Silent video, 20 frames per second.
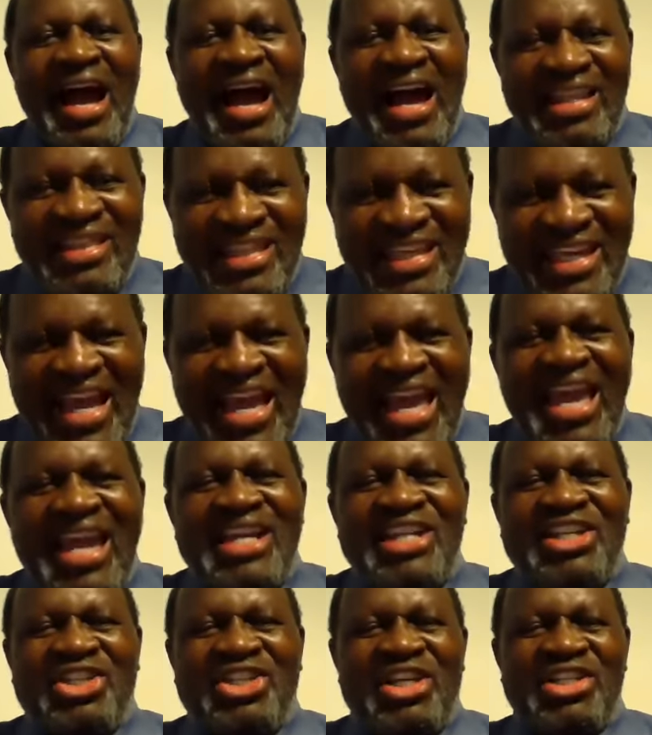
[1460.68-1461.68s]
are the
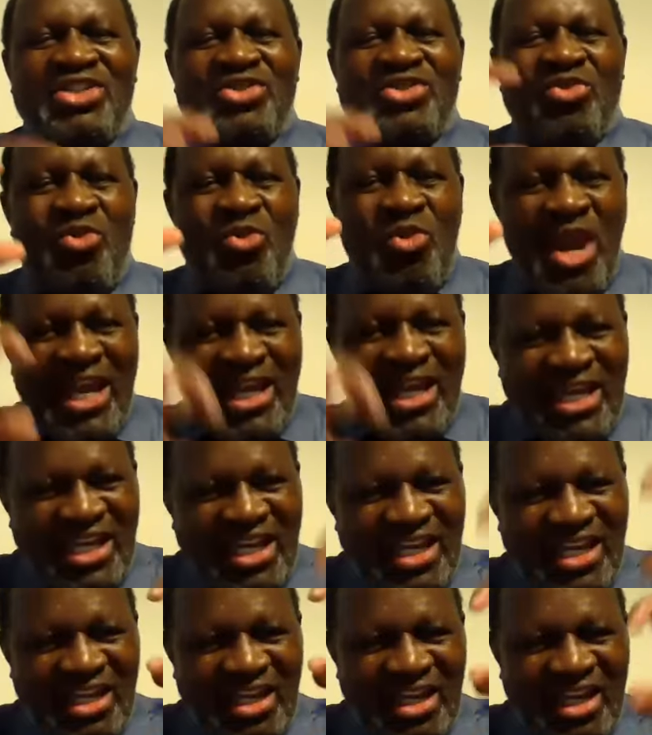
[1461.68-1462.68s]
actions
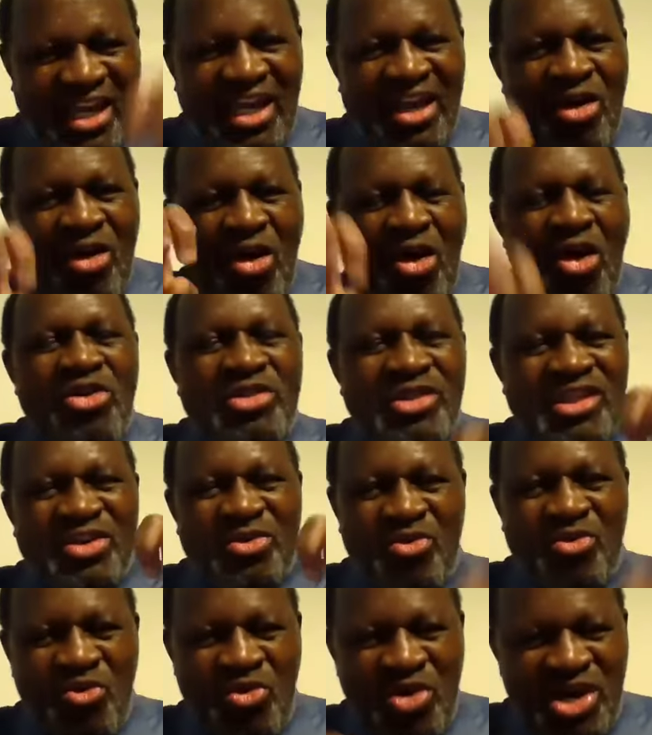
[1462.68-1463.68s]
working on
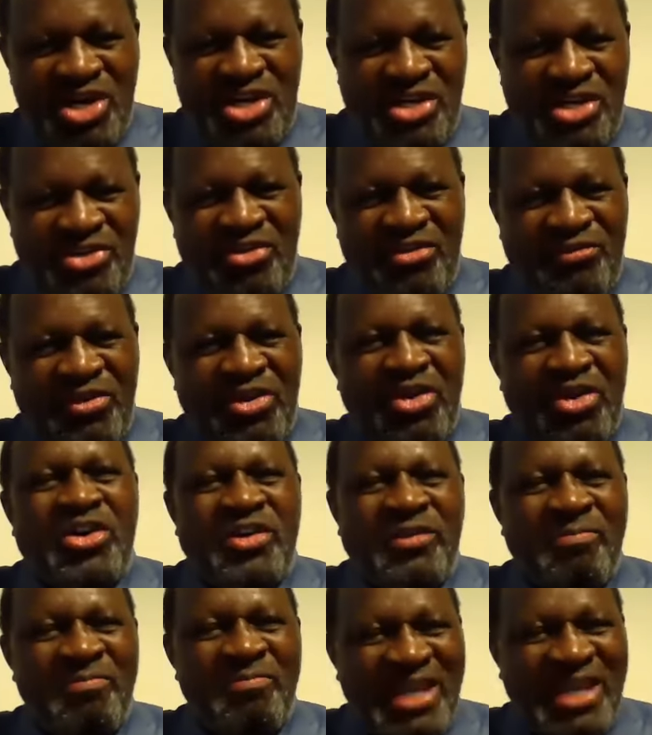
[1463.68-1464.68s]
the word of
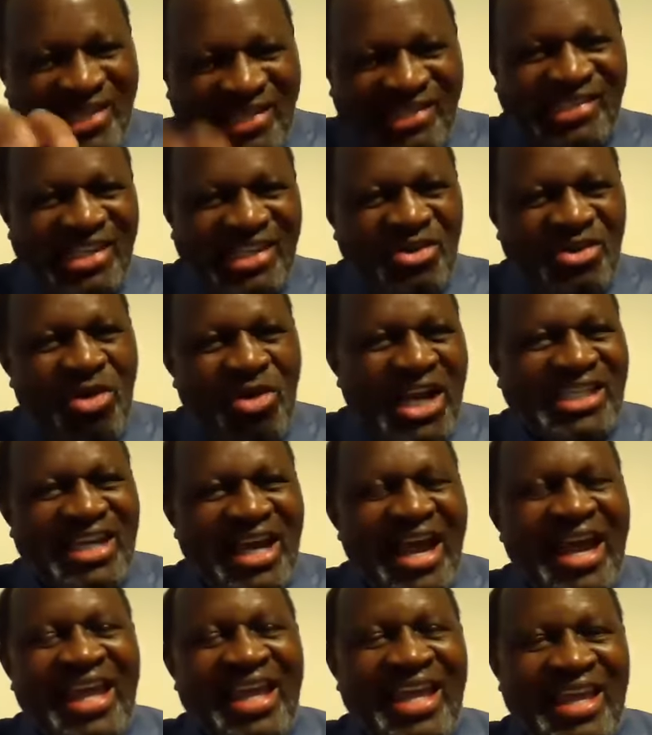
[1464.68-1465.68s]
God, mixing
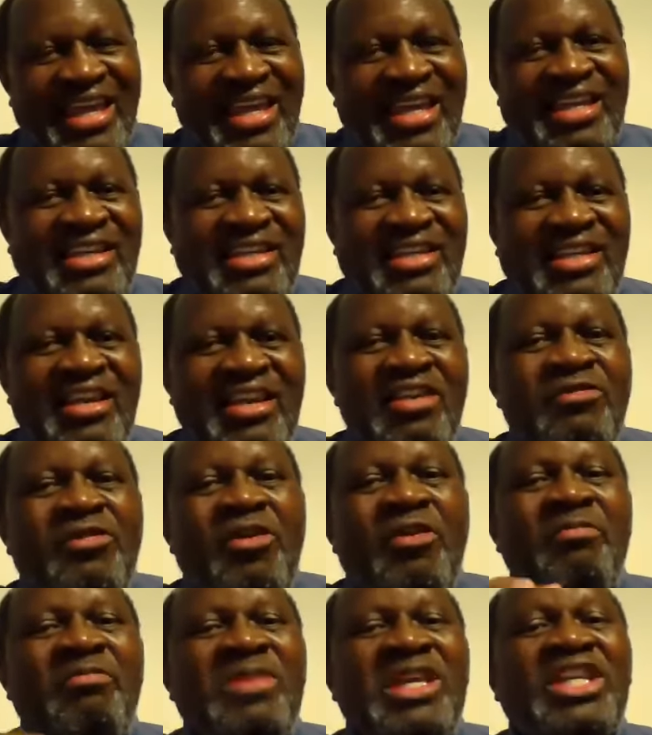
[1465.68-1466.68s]
what I had
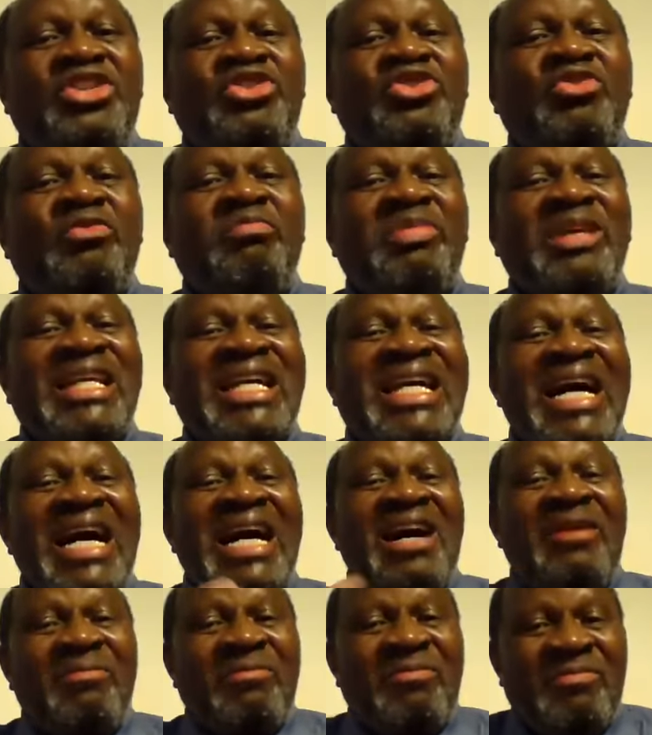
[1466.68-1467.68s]
for me to
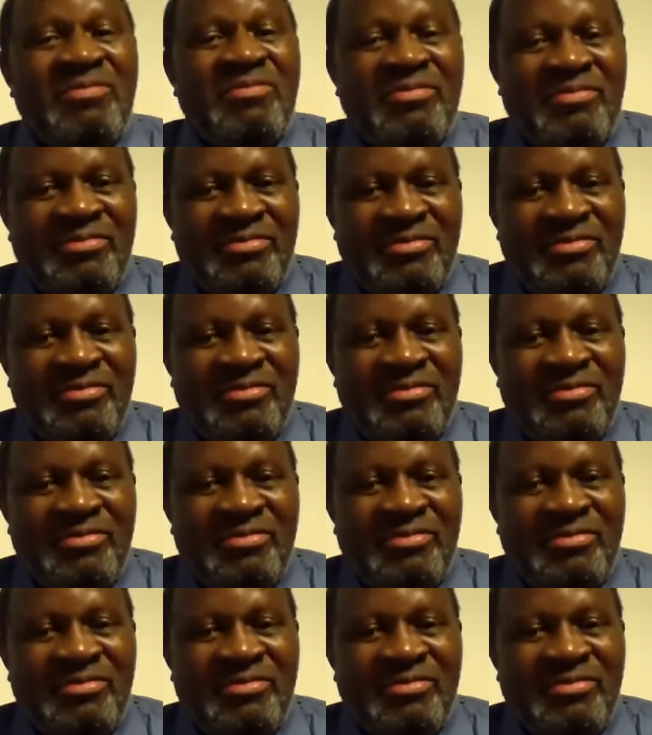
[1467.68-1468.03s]
become.